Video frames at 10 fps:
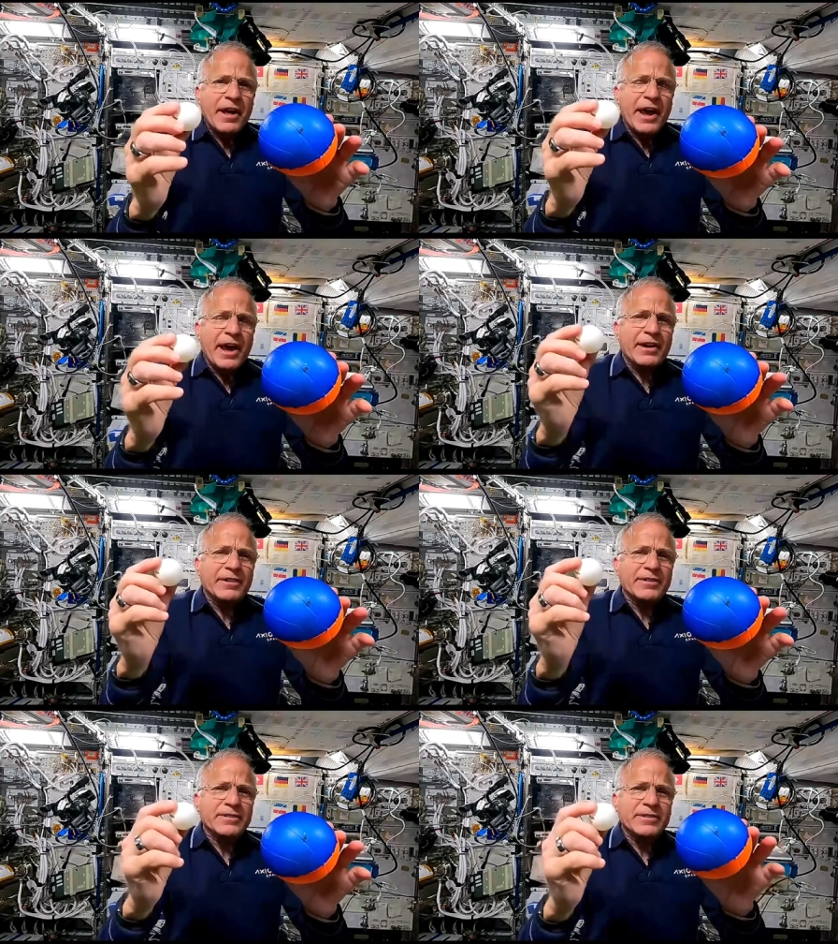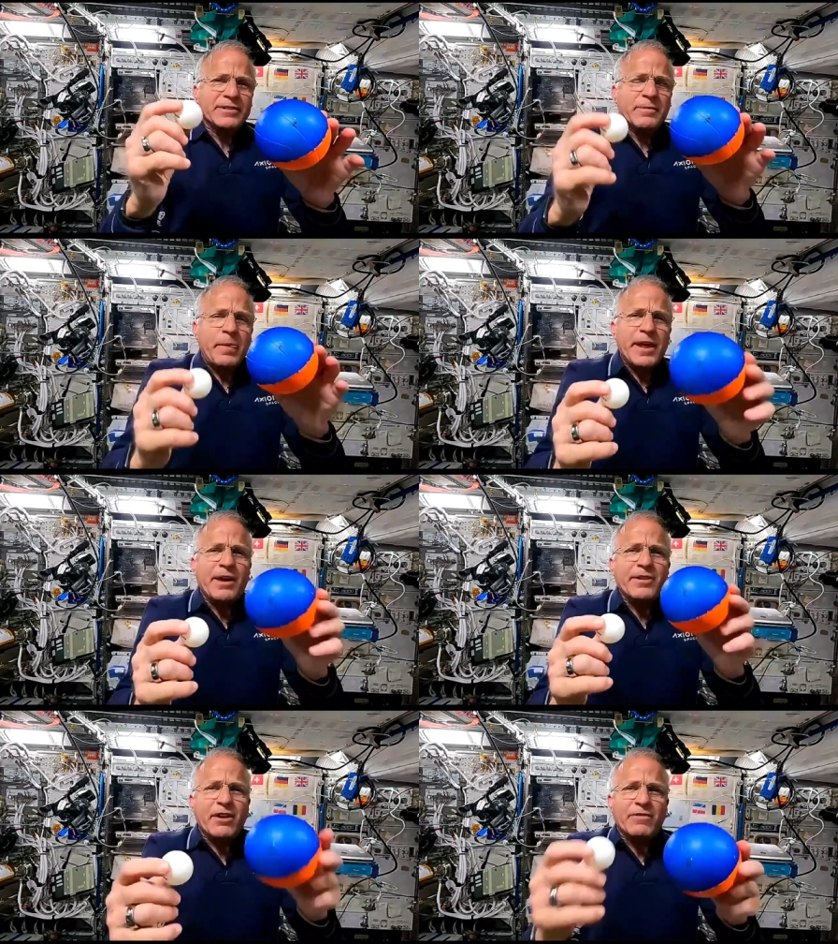And, yeah,
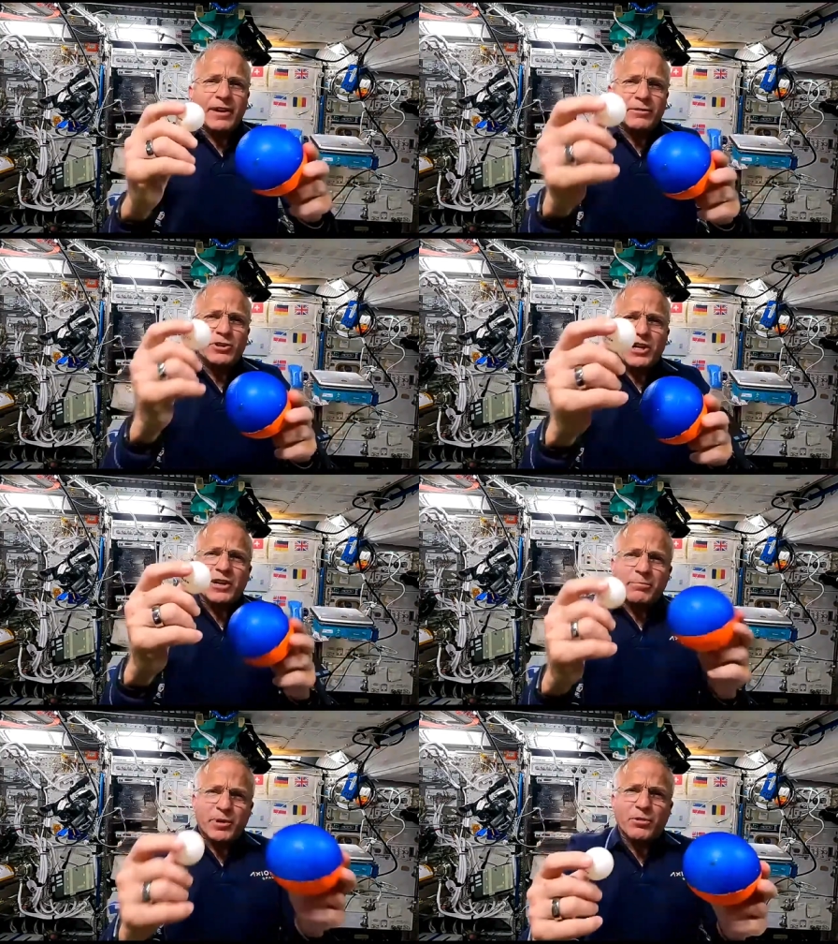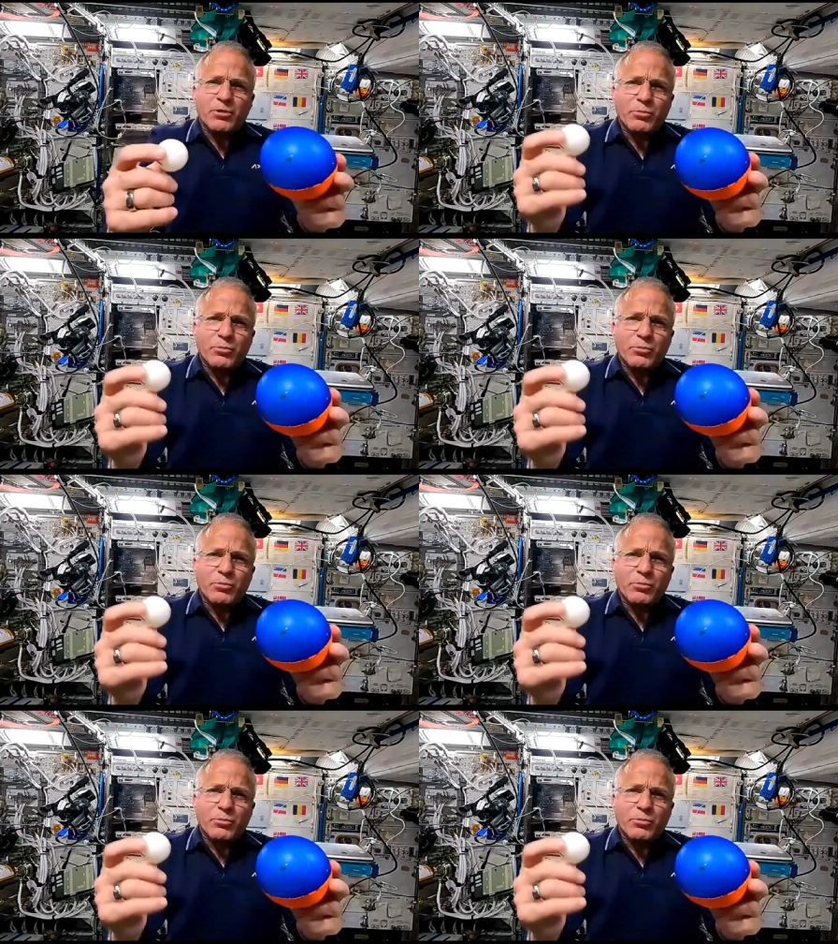and you have energy in both.